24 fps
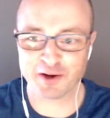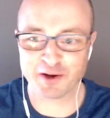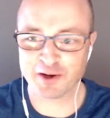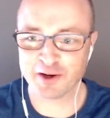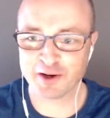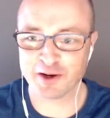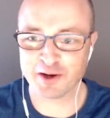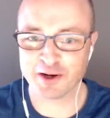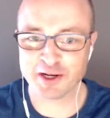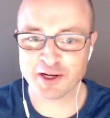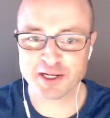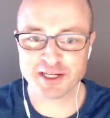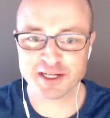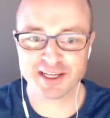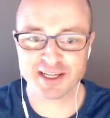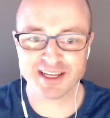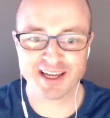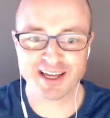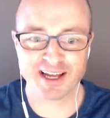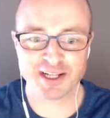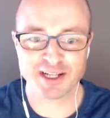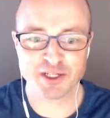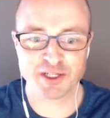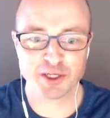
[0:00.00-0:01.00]
Oisin
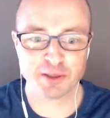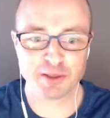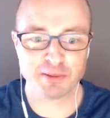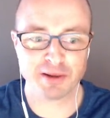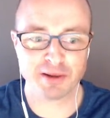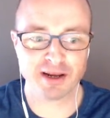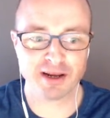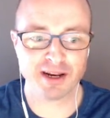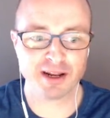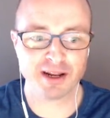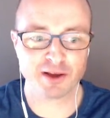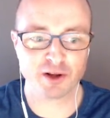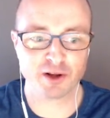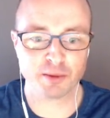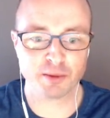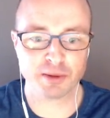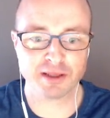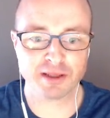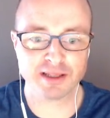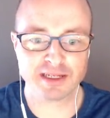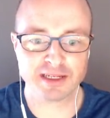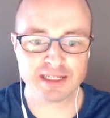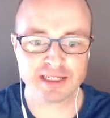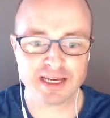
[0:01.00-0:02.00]
catch up, and then I'm going to put
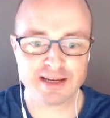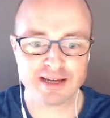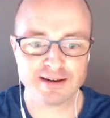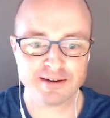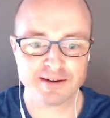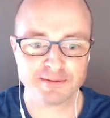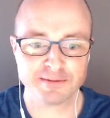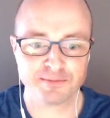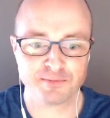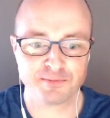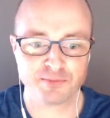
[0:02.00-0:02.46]
in the date.